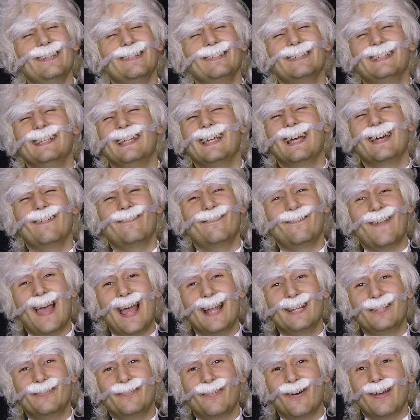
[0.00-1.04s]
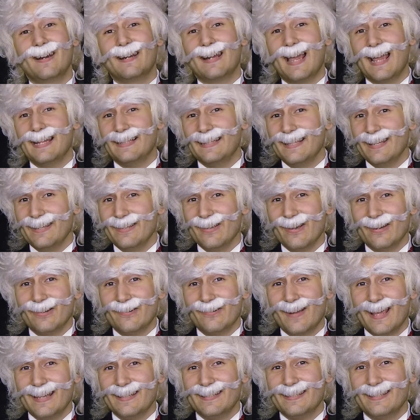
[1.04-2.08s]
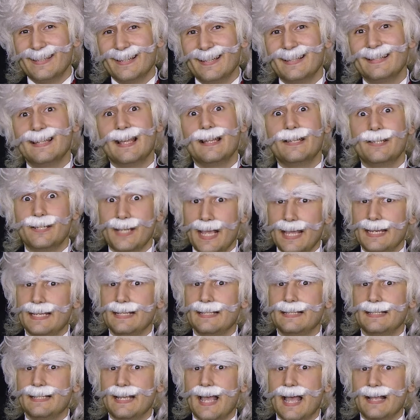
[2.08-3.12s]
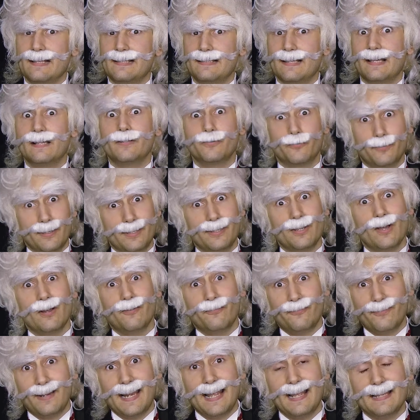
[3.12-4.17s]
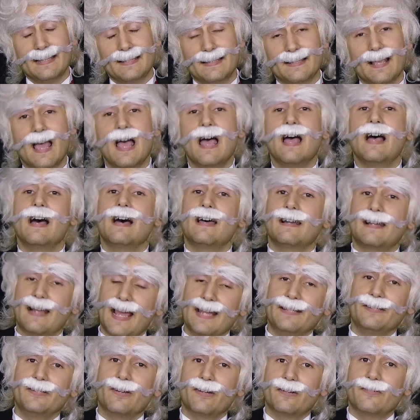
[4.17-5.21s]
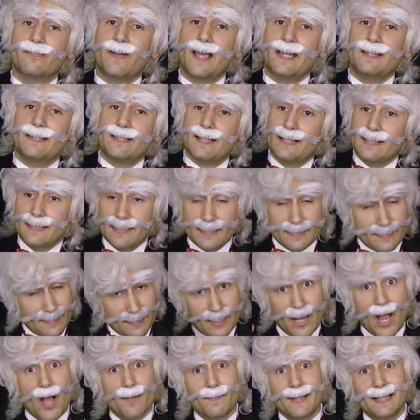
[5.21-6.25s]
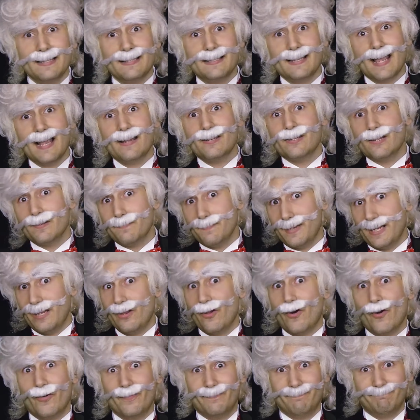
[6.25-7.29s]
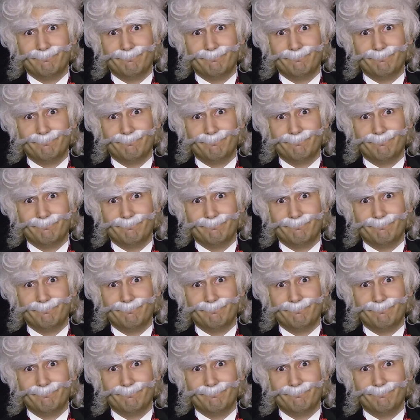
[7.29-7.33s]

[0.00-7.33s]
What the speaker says: you, dear fans, for writing your questions and sharing the answers with your friends. Write your questions in the comment section below.